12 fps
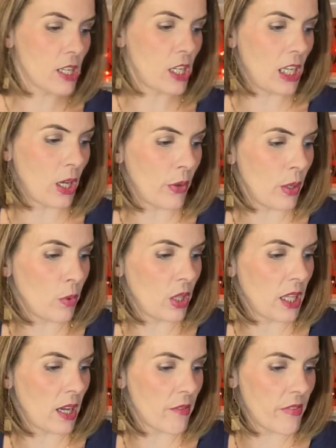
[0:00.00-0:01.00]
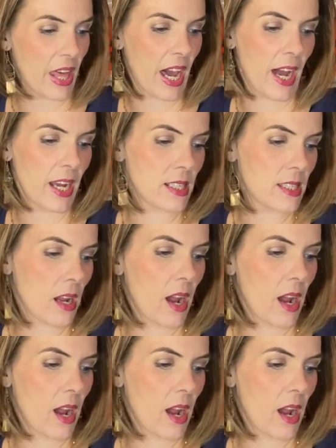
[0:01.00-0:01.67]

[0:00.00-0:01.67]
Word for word: Chloe will love that.